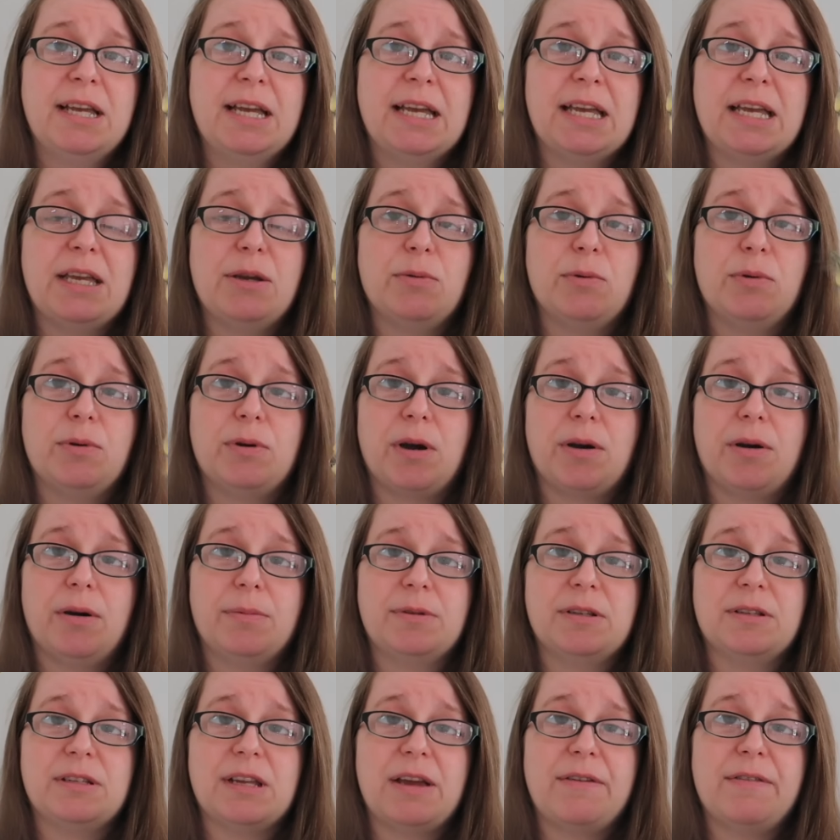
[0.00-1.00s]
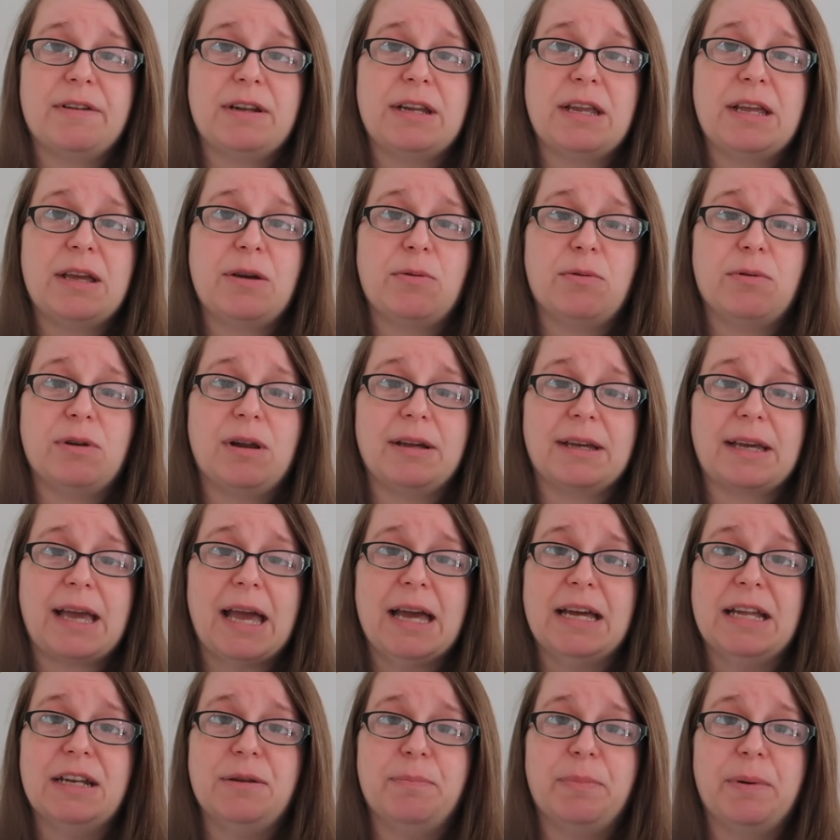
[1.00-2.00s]
He will go up to David and he will like
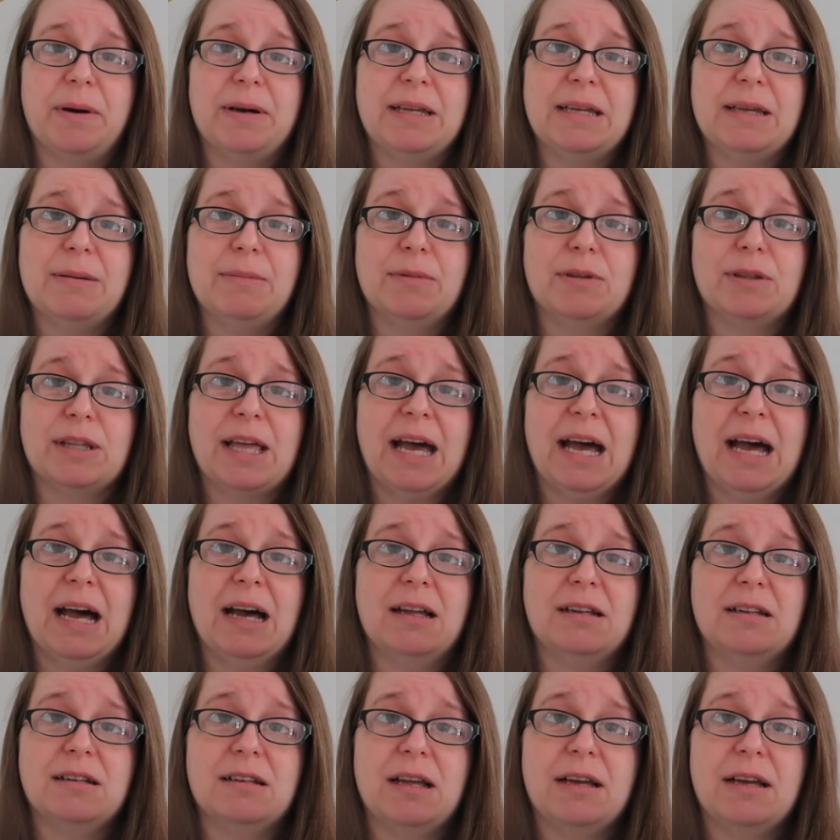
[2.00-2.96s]
headbutt him on the hand,